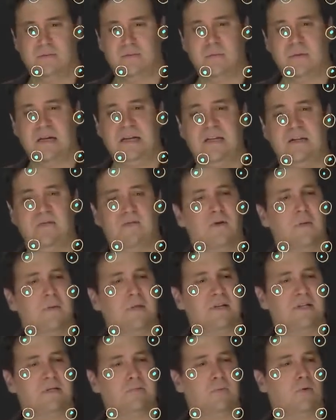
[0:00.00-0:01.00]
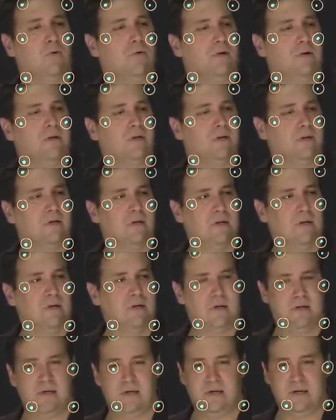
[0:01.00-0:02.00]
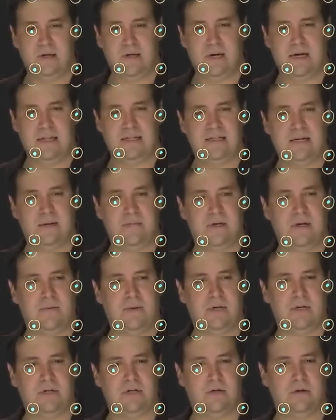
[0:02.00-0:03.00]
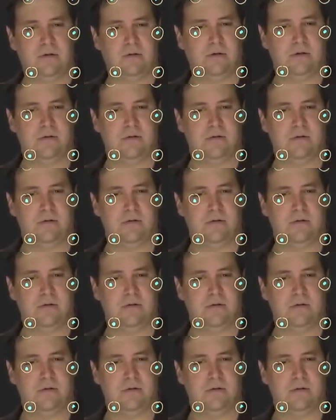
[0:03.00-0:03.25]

beginning from this point at some direction.